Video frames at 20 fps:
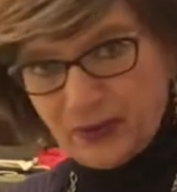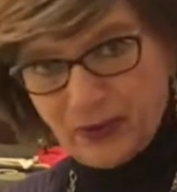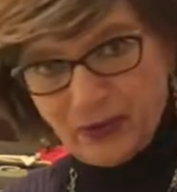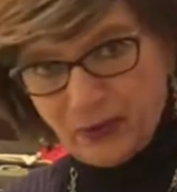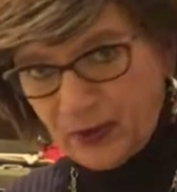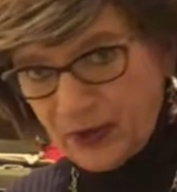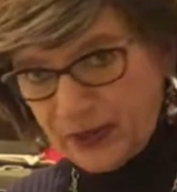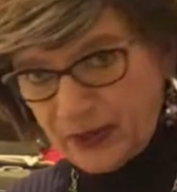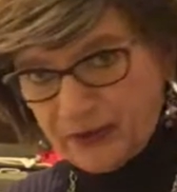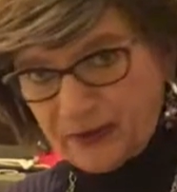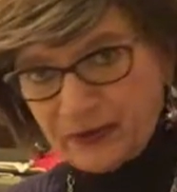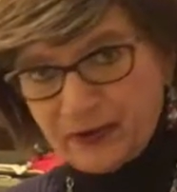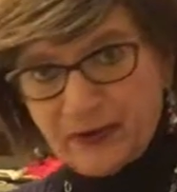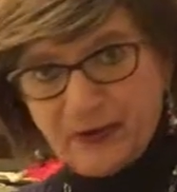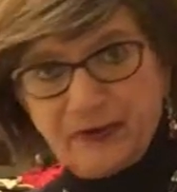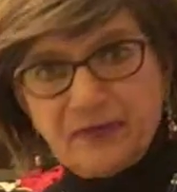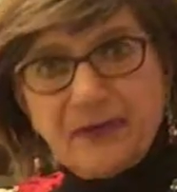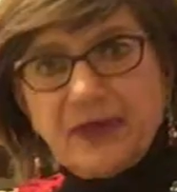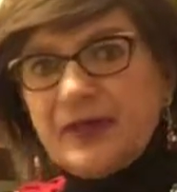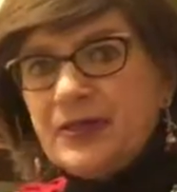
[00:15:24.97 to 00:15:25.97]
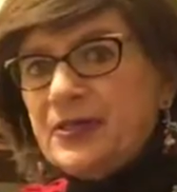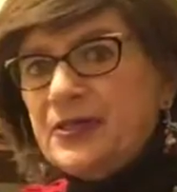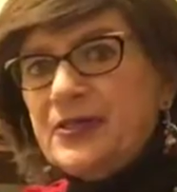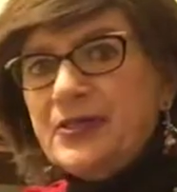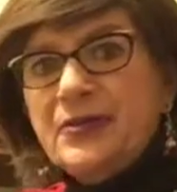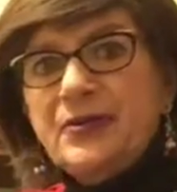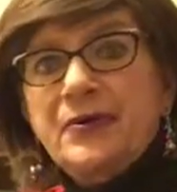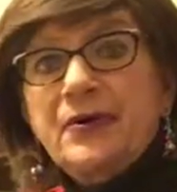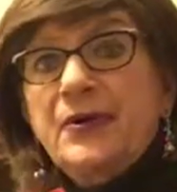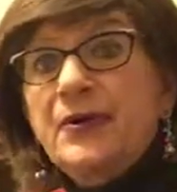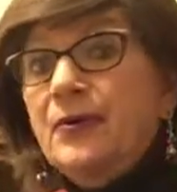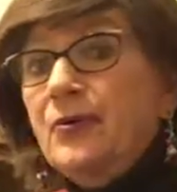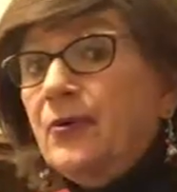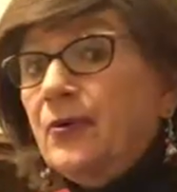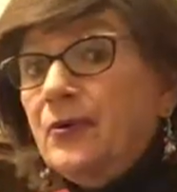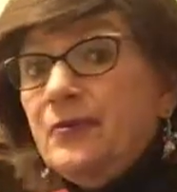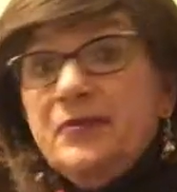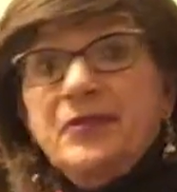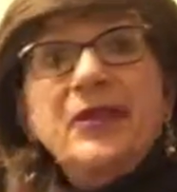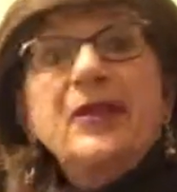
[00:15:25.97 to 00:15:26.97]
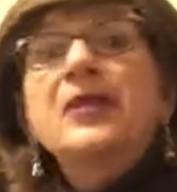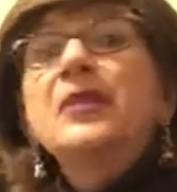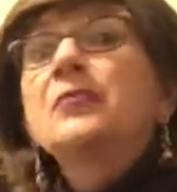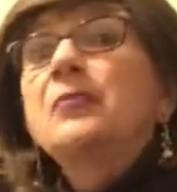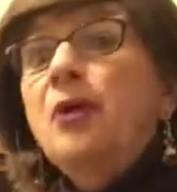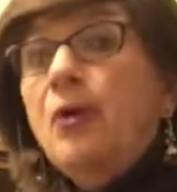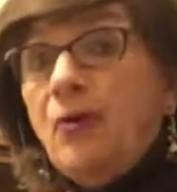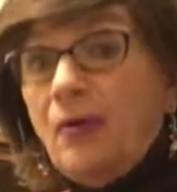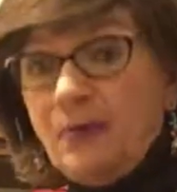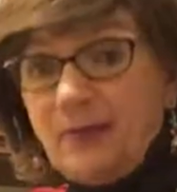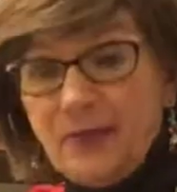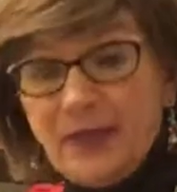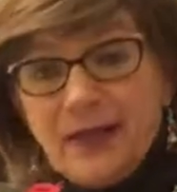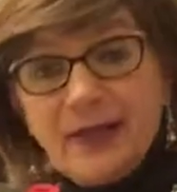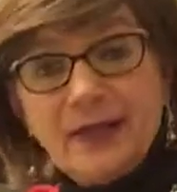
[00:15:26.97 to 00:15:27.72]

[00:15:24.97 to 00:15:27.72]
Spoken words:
or whatever if necessary, or take them home